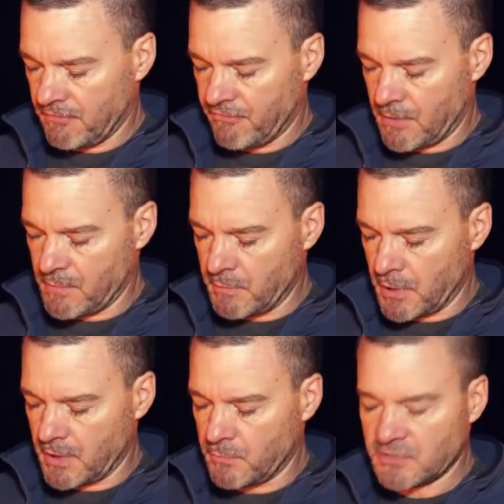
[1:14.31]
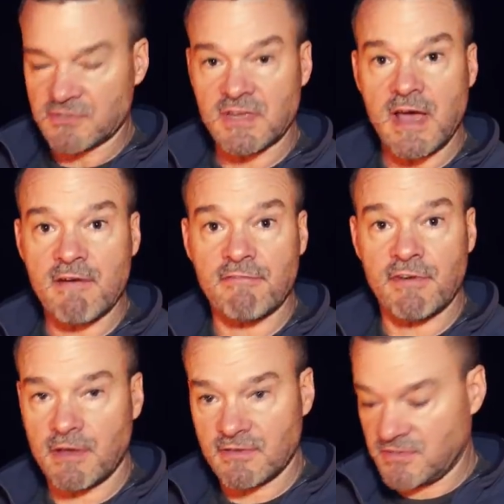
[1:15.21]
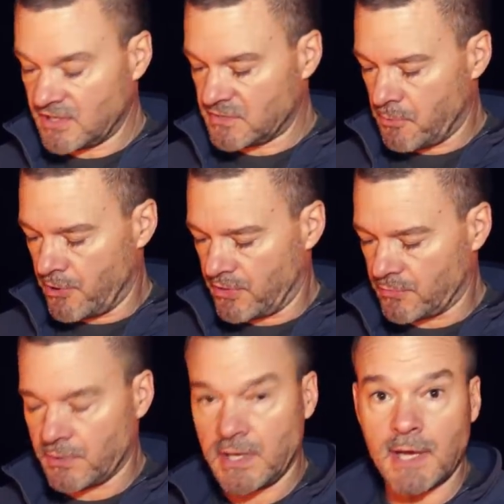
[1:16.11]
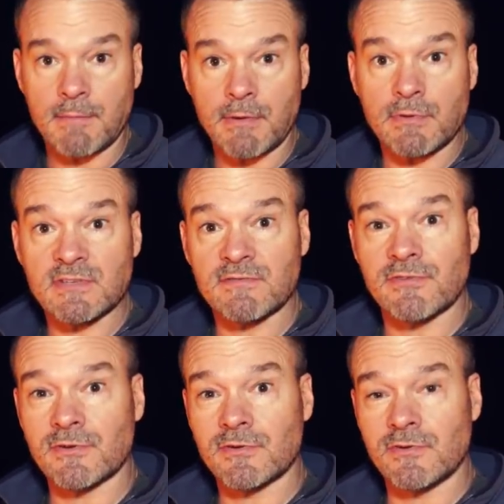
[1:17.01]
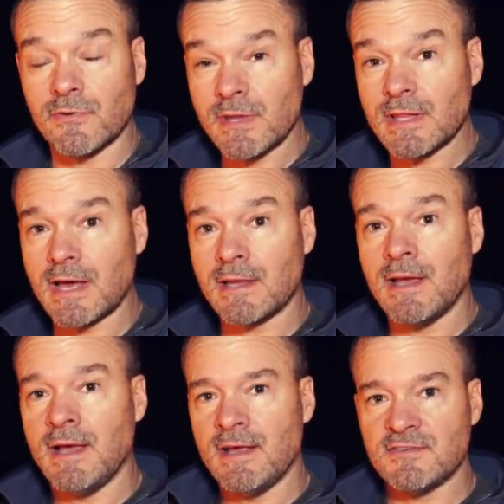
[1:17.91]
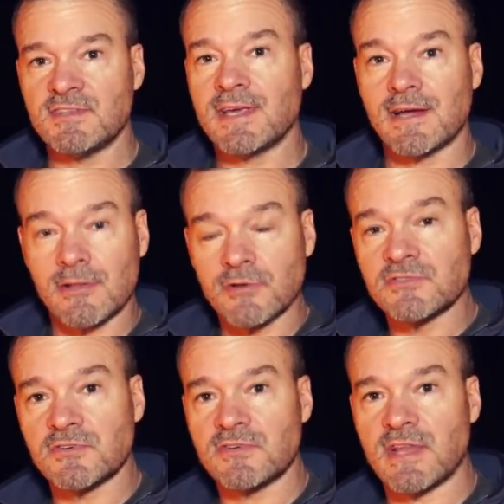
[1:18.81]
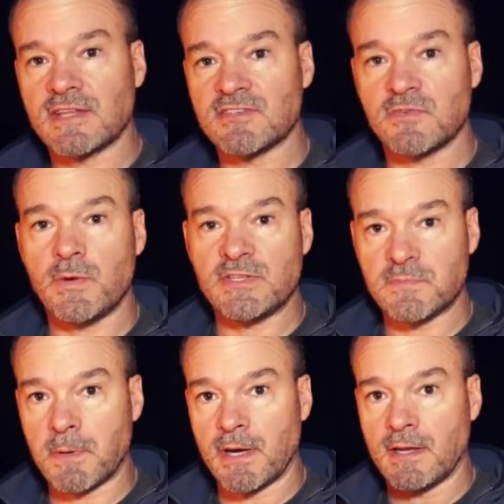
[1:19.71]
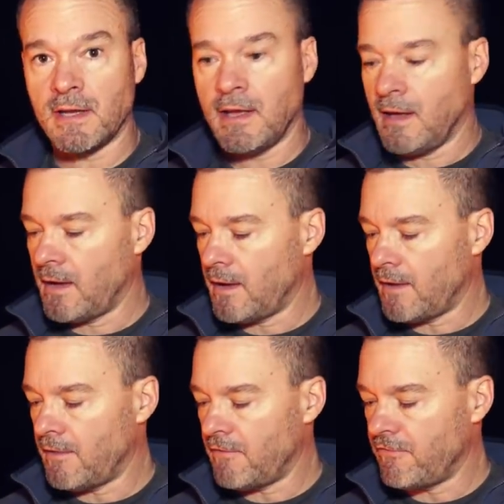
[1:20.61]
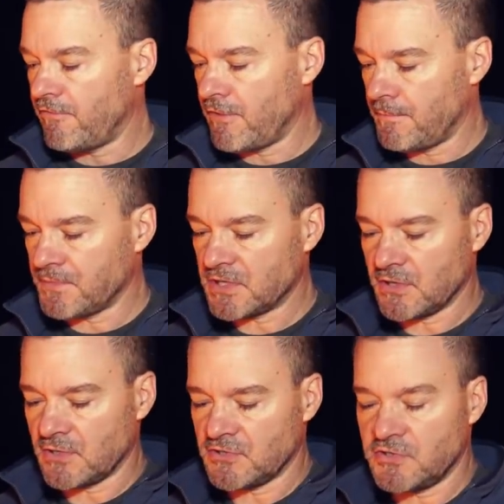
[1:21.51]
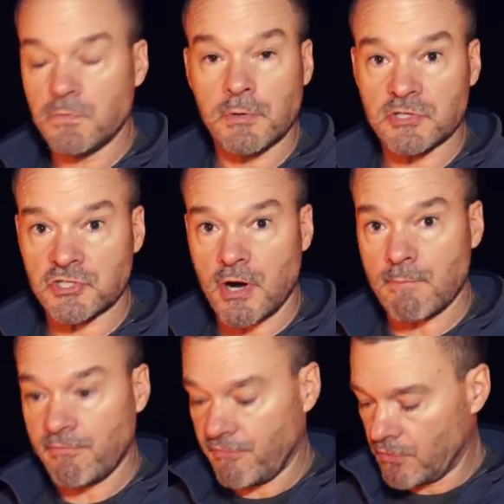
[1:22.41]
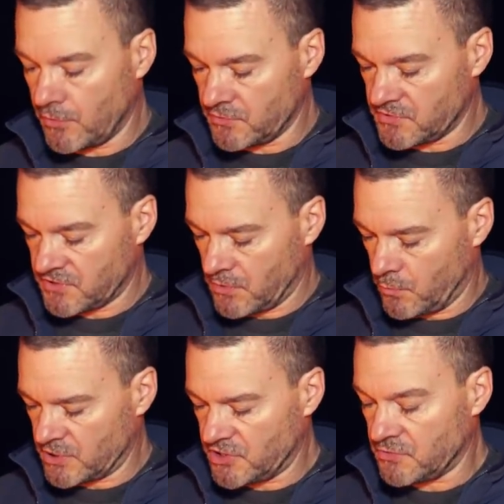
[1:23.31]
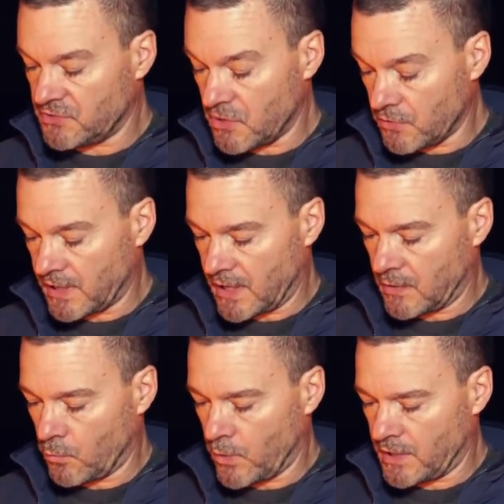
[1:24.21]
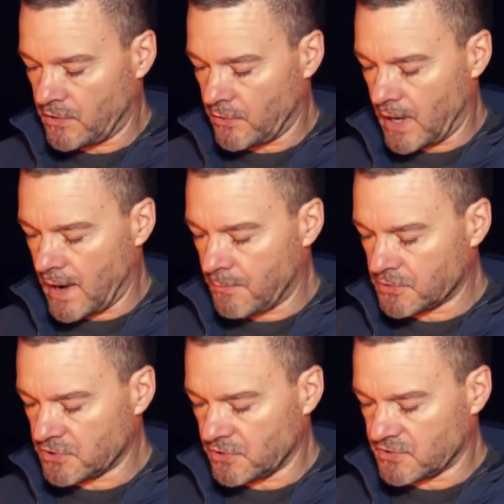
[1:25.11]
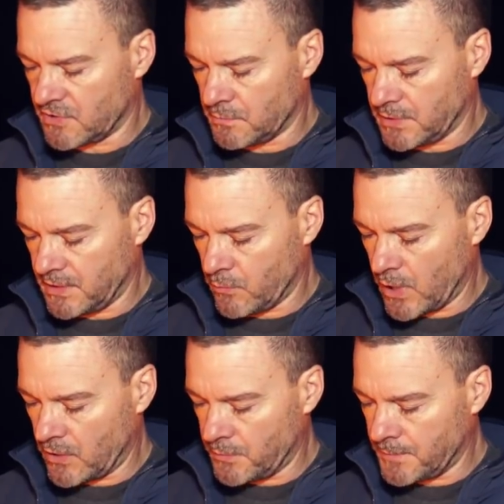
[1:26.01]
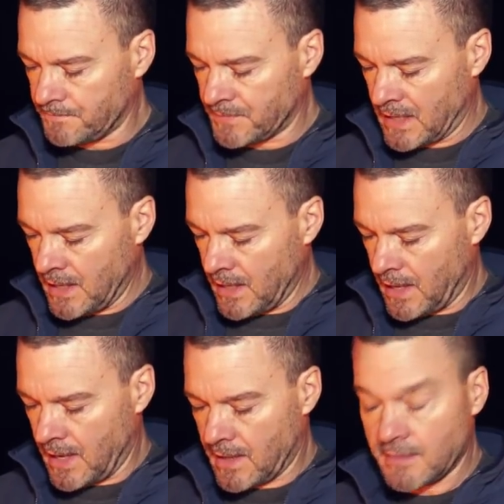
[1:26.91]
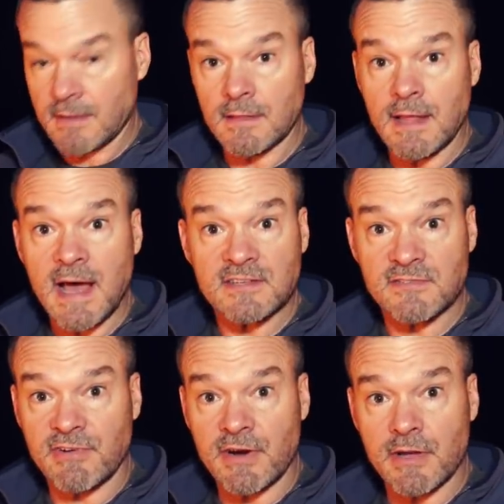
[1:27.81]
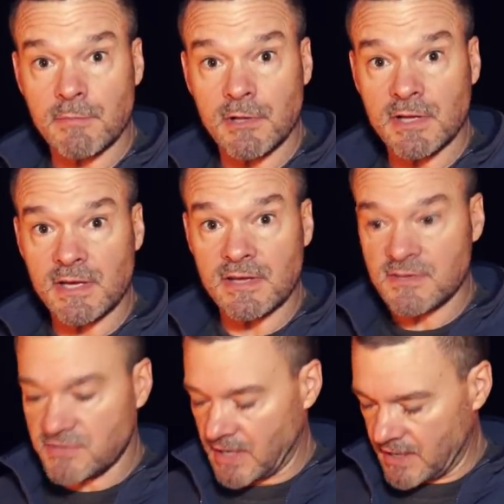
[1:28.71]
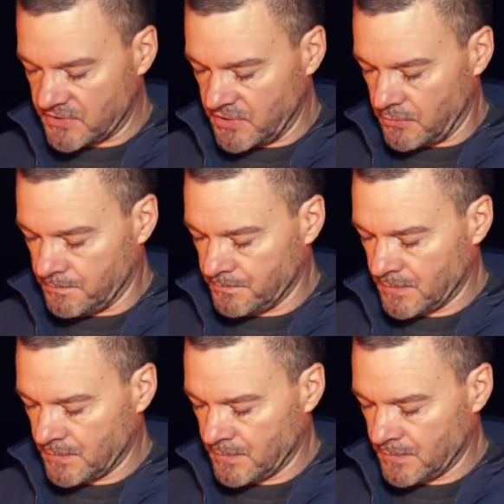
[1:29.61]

from the bottom, which is f six point three, and my reason for doing that is to get closer to that sweet spot of super sharp photos, which you don't get when your aperture is completely wide open. And the last variable is I S O,